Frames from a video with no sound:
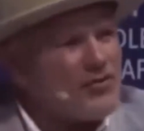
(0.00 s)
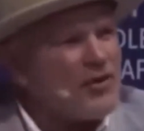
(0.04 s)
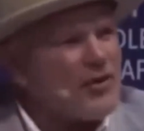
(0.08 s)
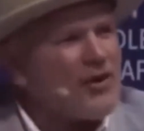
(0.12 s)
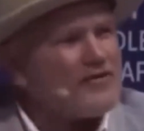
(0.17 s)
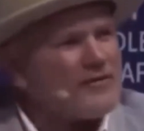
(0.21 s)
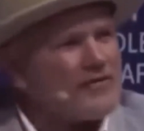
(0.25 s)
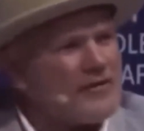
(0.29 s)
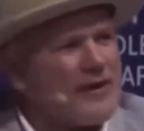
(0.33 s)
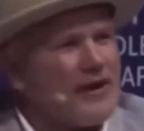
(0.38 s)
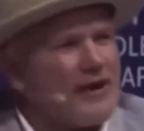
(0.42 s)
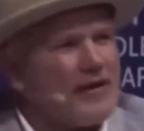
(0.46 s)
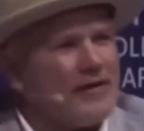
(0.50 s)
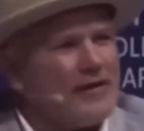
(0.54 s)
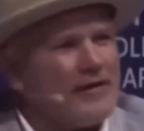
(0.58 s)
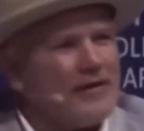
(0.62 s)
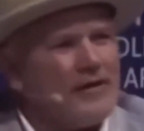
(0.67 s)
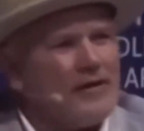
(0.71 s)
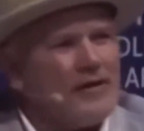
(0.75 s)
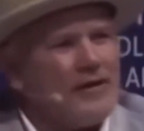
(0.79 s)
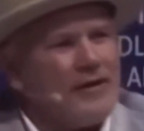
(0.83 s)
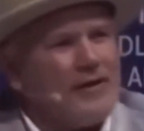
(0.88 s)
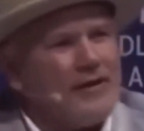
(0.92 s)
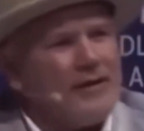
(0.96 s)
accomplish
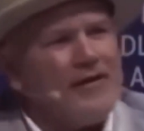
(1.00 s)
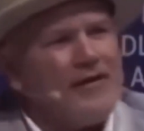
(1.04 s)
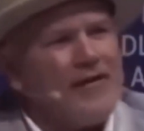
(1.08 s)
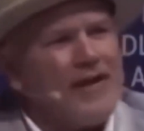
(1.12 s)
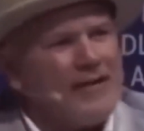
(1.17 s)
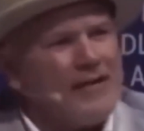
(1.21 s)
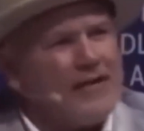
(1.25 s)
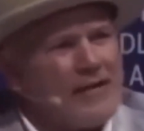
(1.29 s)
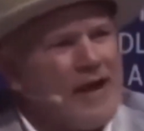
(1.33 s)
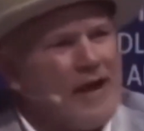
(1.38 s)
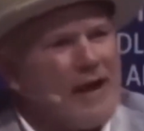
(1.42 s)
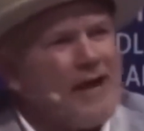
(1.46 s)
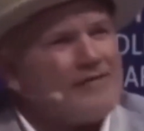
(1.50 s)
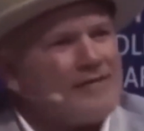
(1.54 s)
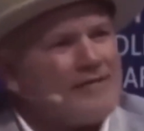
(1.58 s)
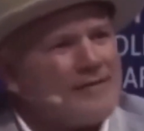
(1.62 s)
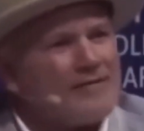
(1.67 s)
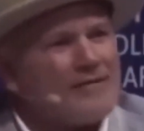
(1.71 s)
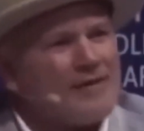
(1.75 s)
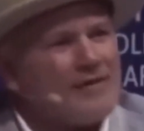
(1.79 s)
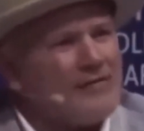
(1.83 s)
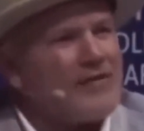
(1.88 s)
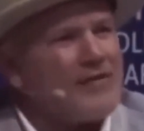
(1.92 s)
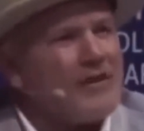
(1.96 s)
this objective.
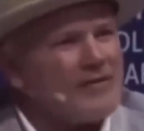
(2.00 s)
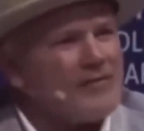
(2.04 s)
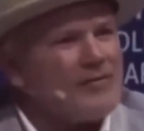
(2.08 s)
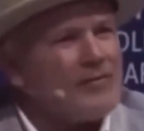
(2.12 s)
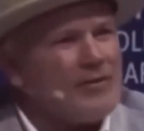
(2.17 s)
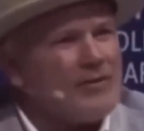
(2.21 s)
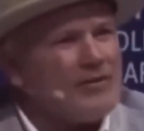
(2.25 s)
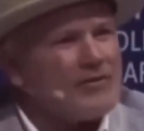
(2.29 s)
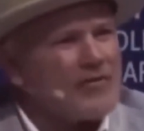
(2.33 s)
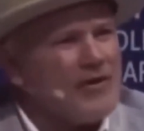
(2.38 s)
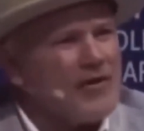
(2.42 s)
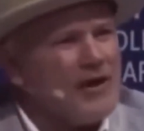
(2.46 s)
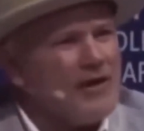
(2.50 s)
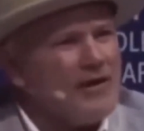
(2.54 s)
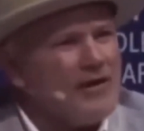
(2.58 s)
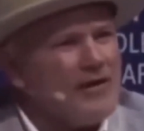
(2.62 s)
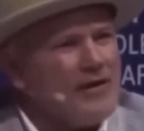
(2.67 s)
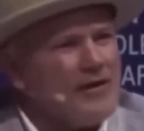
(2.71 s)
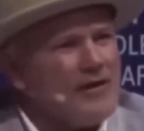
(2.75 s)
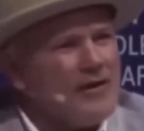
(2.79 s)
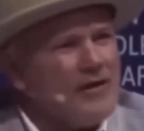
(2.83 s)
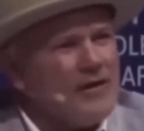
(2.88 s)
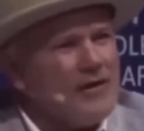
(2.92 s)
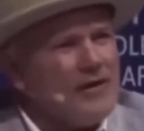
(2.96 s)
This is
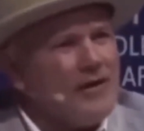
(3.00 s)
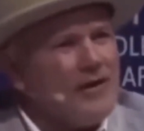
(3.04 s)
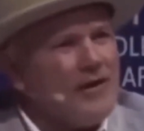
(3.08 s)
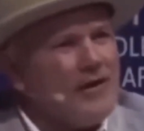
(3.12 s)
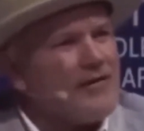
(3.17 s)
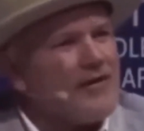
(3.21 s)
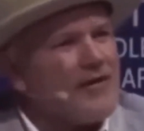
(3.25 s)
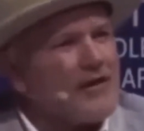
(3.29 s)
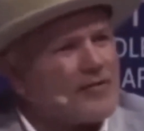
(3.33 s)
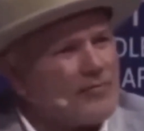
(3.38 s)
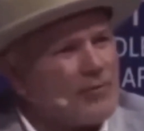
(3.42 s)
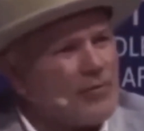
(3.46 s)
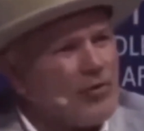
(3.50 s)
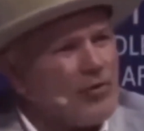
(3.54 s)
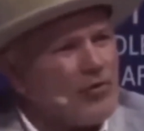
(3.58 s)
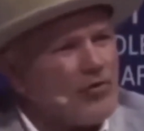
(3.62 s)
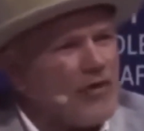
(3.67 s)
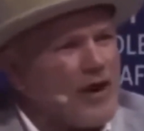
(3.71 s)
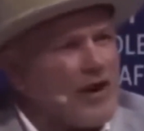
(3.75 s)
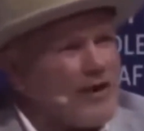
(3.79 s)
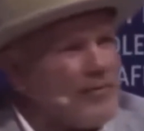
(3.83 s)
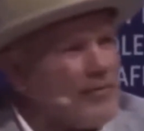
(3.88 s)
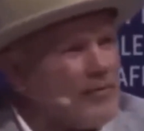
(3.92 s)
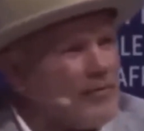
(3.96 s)
going to be the strategy that